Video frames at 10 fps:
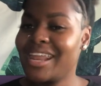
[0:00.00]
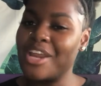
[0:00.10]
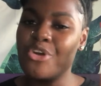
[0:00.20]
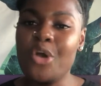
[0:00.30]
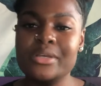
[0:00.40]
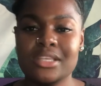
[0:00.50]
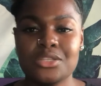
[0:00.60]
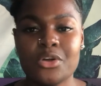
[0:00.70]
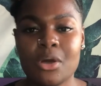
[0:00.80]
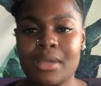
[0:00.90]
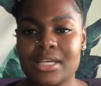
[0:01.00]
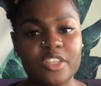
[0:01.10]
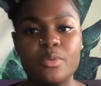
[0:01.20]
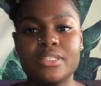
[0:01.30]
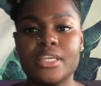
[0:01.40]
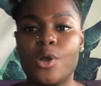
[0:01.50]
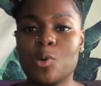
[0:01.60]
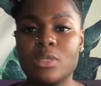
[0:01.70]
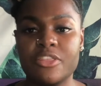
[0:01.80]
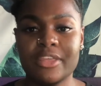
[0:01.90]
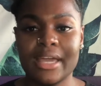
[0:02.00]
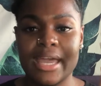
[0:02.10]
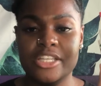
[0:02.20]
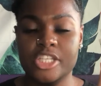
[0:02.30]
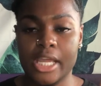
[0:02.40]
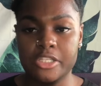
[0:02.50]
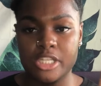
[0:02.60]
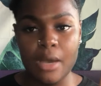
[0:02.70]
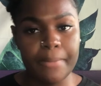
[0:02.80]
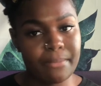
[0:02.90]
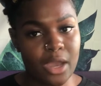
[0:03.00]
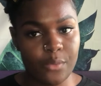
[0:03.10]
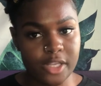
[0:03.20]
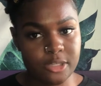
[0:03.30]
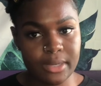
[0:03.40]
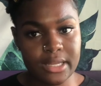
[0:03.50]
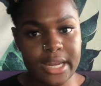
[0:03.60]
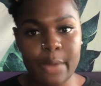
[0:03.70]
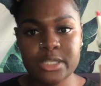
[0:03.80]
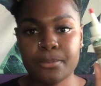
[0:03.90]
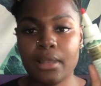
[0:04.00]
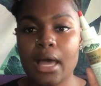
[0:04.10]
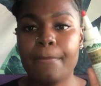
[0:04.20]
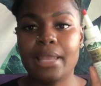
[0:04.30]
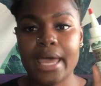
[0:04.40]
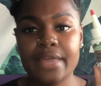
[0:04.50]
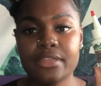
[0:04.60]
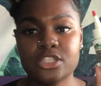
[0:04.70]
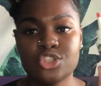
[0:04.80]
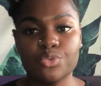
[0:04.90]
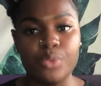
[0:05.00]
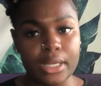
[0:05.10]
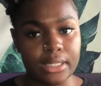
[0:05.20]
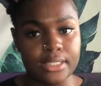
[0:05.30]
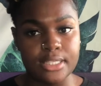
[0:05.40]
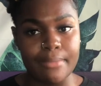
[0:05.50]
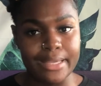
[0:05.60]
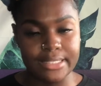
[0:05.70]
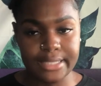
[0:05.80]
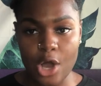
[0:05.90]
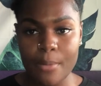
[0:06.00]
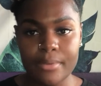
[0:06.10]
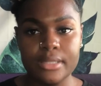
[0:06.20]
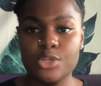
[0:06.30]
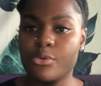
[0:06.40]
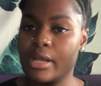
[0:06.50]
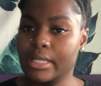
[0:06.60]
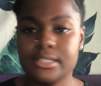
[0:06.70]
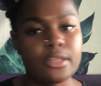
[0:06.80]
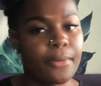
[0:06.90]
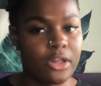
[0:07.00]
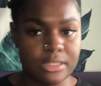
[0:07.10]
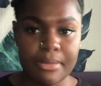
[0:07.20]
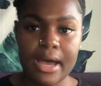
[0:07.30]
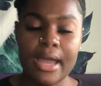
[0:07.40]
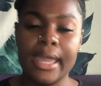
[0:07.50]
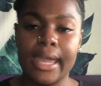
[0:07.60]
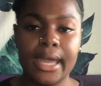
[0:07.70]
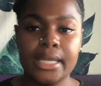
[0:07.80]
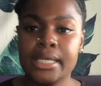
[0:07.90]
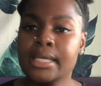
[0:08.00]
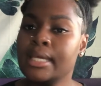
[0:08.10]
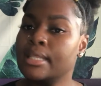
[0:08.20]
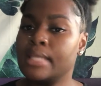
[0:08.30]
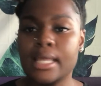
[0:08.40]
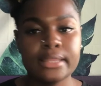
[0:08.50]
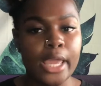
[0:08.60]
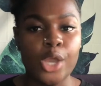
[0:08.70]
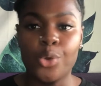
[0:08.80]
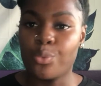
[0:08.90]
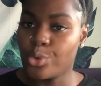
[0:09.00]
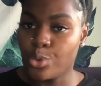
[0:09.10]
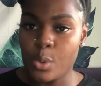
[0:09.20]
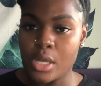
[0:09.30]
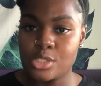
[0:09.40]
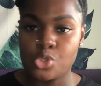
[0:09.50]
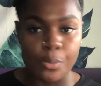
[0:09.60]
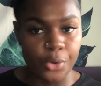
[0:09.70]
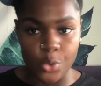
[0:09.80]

and I know it was this oil because this was the only thing I had changed up in my regimen, and I was applying this directly to my scalp, directly to the bald spot, and that thing grew super